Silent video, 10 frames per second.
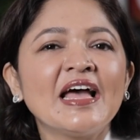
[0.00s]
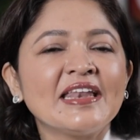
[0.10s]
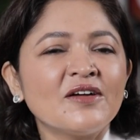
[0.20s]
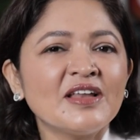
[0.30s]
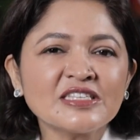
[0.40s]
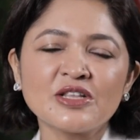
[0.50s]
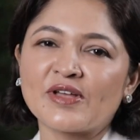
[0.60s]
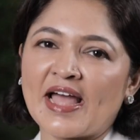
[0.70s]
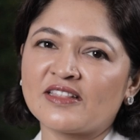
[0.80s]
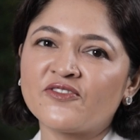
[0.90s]
Now, let's look
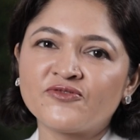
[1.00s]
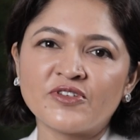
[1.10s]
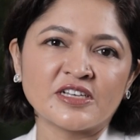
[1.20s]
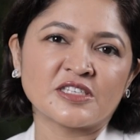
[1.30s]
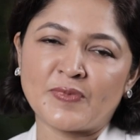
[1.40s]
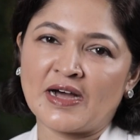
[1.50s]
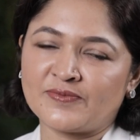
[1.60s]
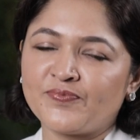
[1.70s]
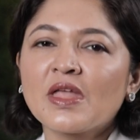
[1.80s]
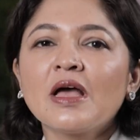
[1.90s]
at the first part,
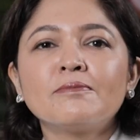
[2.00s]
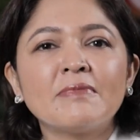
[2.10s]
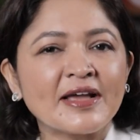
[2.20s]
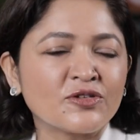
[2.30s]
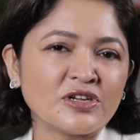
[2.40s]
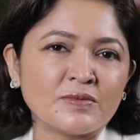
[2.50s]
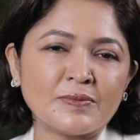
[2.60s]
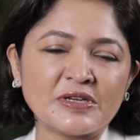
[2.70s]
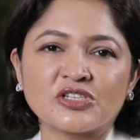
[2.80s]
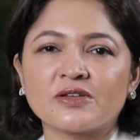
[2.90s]

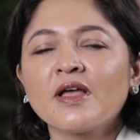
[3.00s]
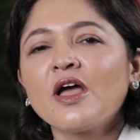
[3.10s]
microdermabrasion.